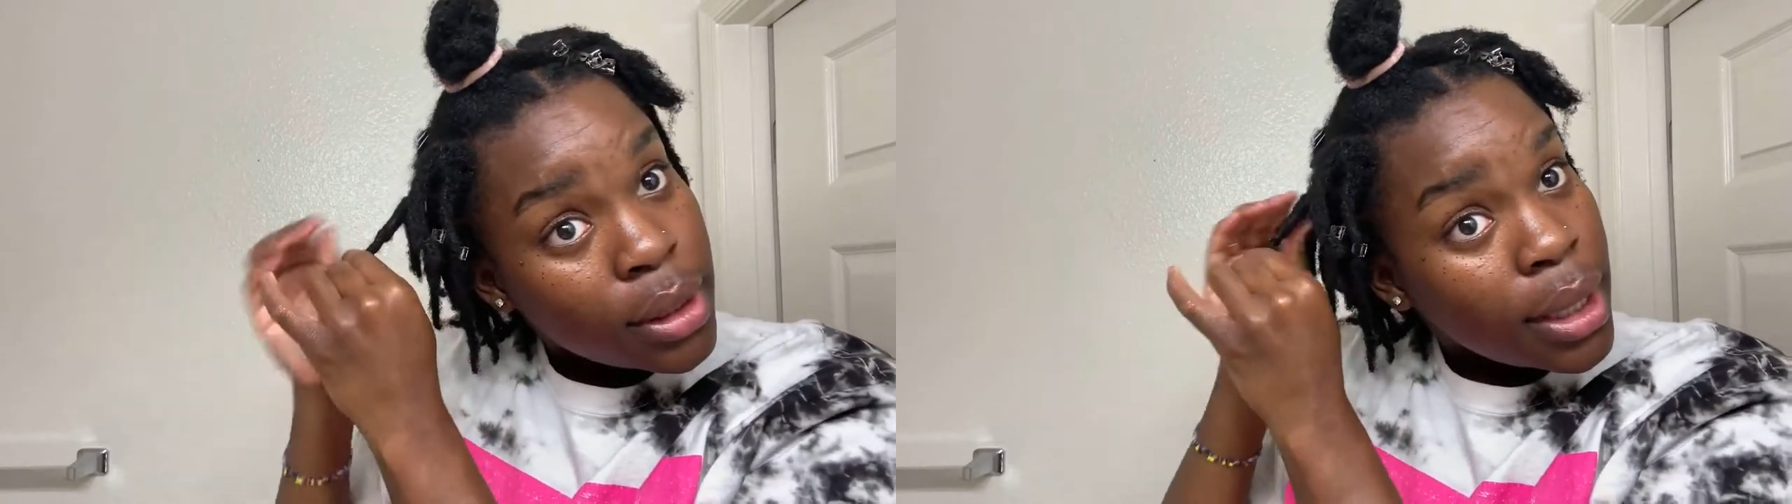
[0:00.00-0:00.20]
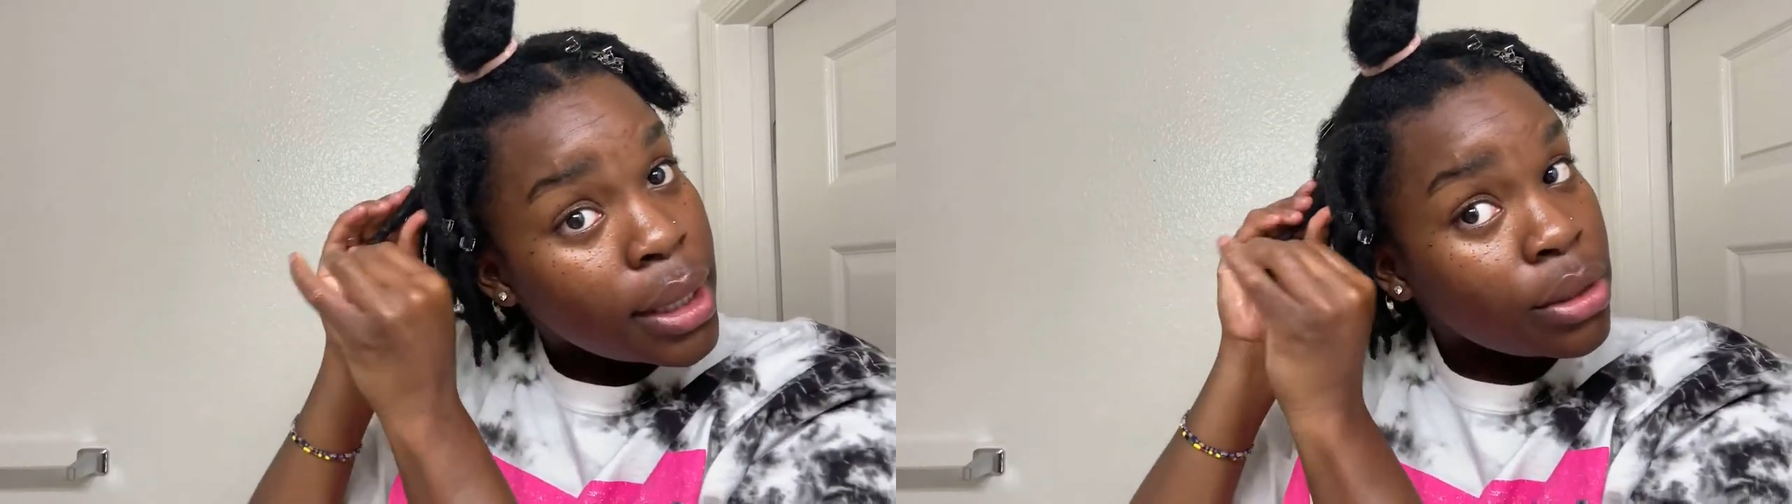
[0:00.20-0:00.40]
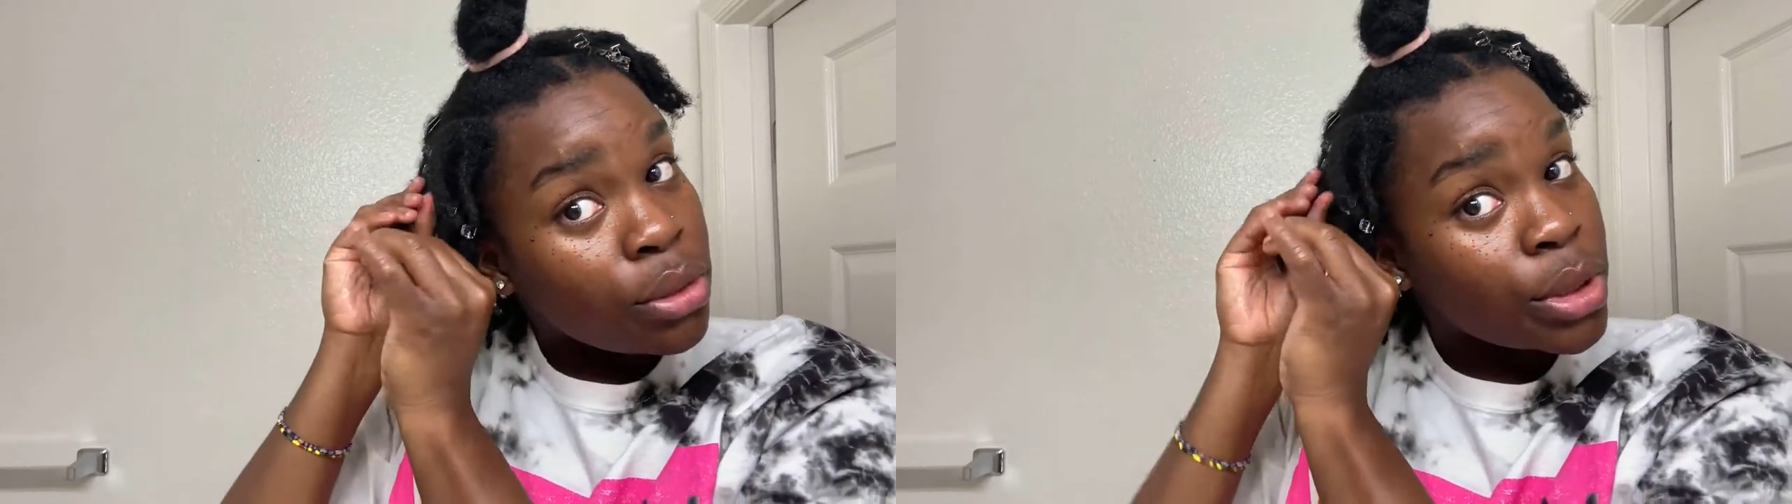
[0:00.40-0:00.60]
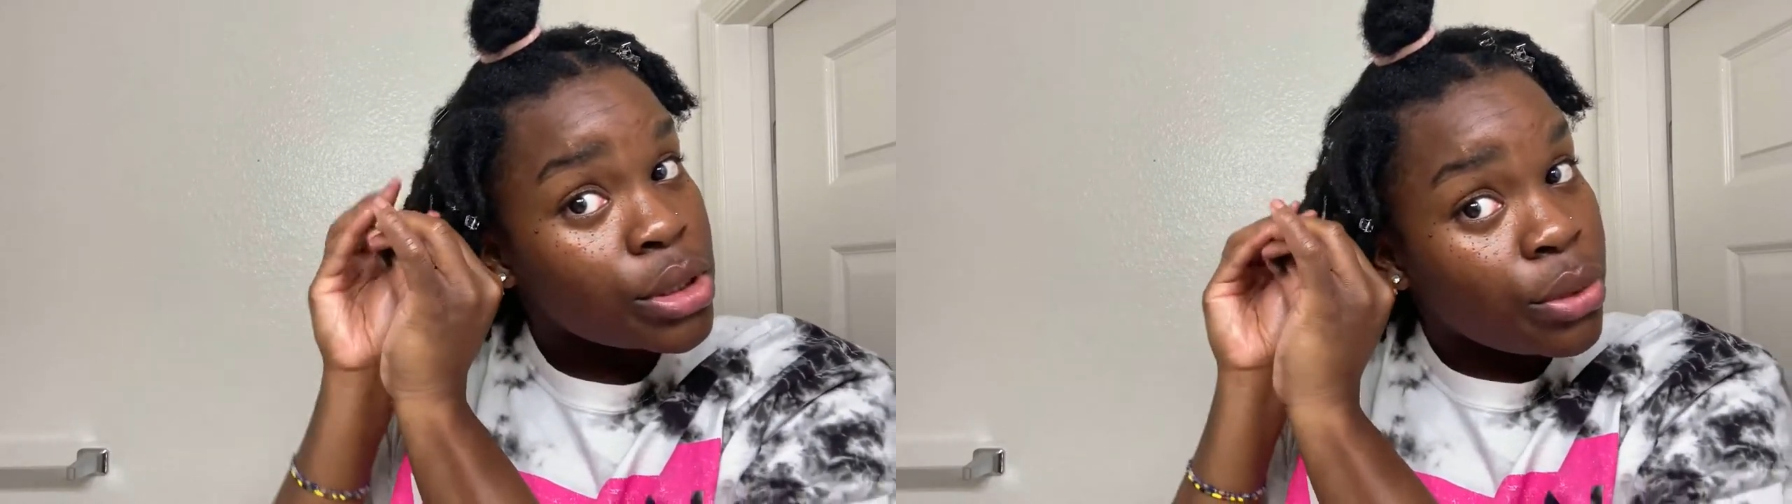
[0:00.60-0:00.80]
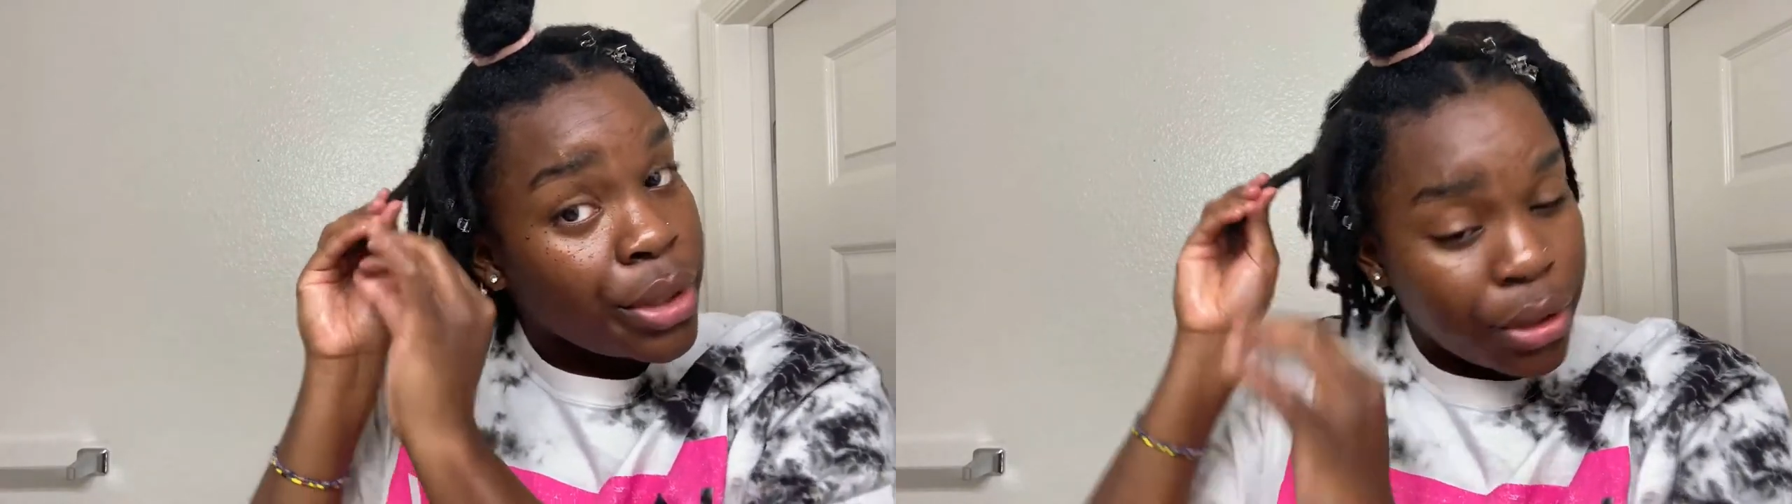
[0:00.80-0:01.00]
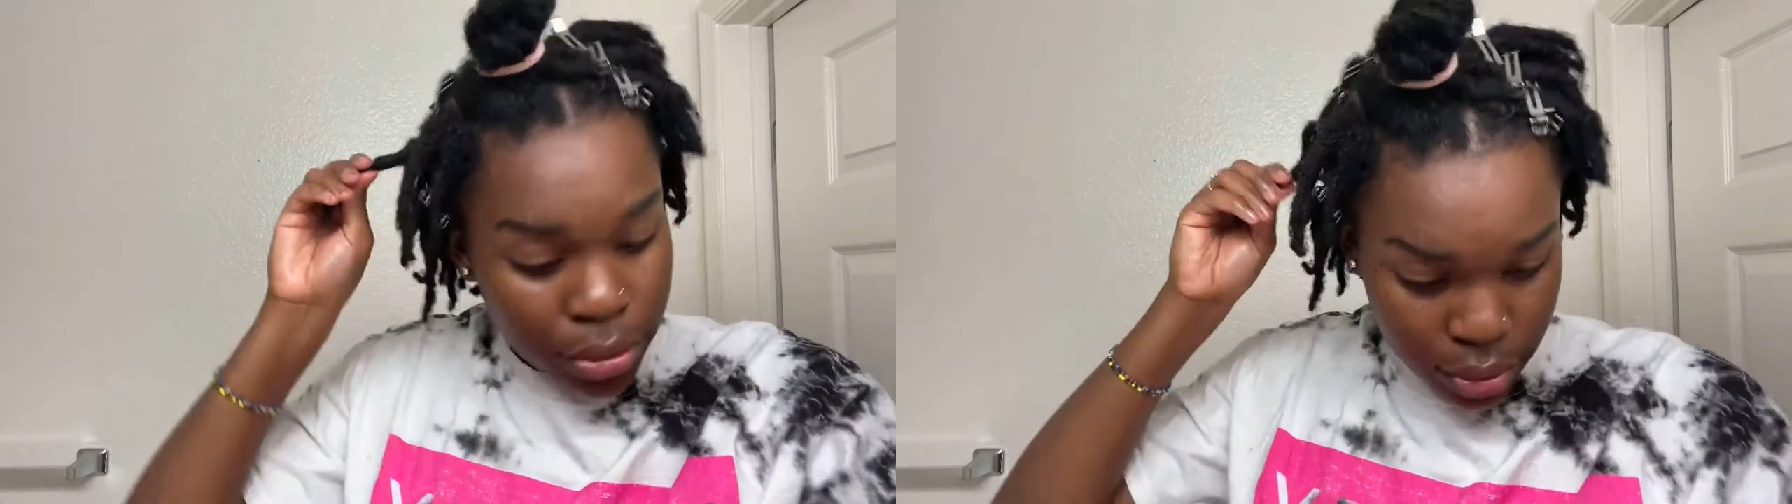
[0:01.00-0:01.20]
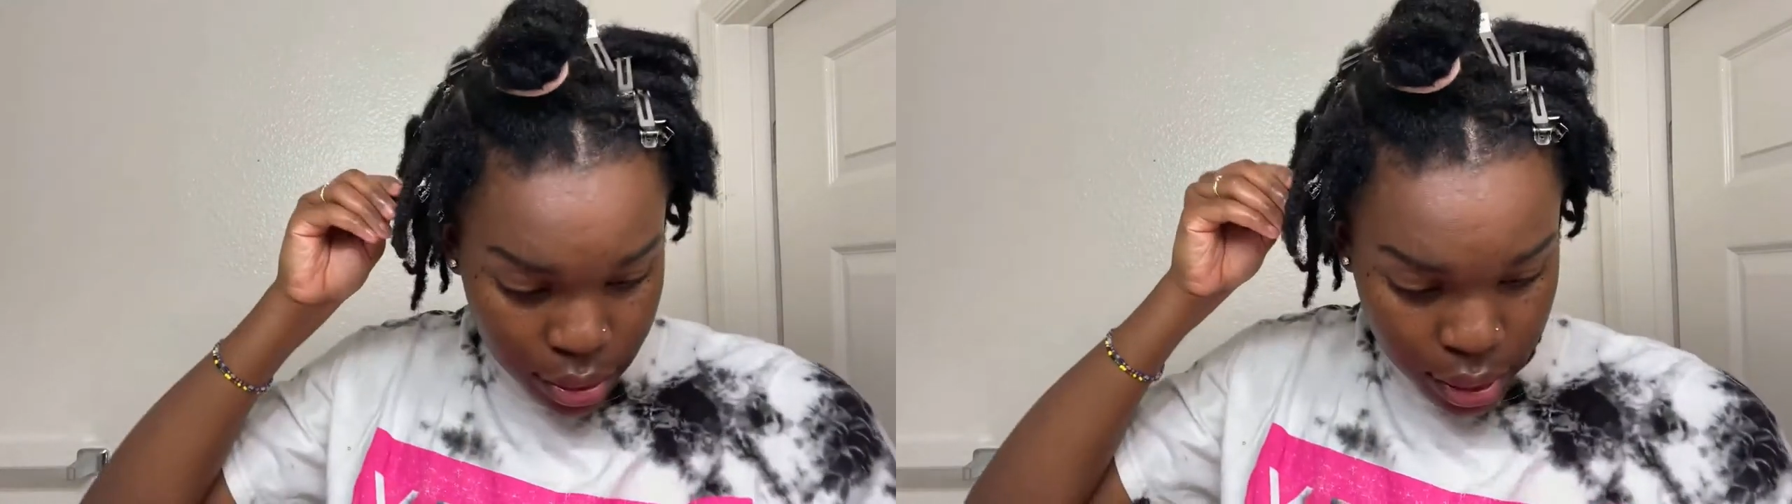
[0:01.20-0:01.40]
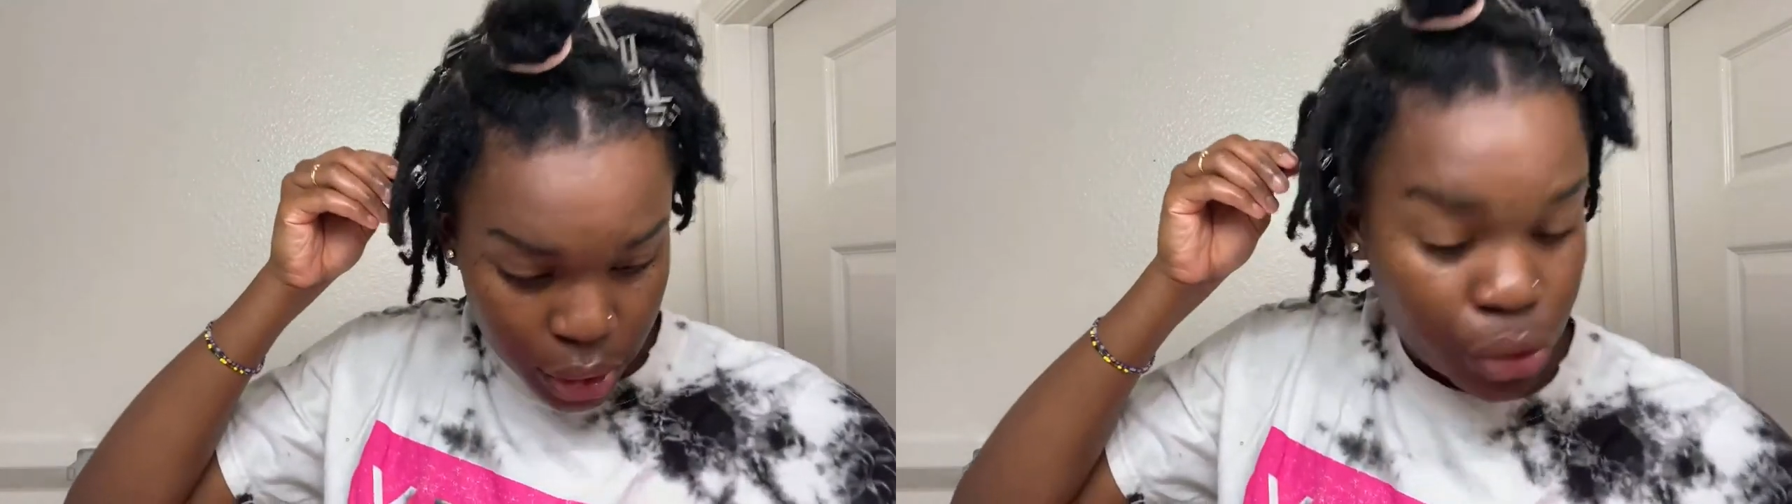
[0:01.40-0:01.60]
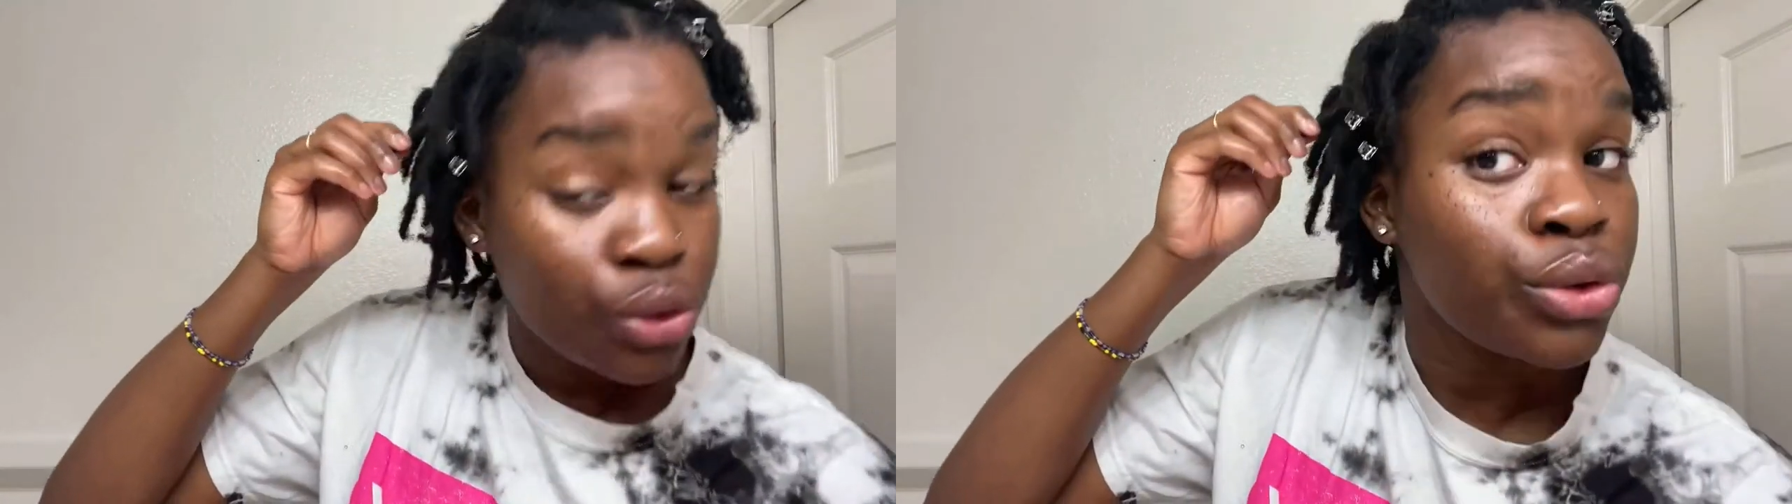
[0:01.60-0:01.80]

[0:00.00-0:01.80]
I don't know what's going on. They just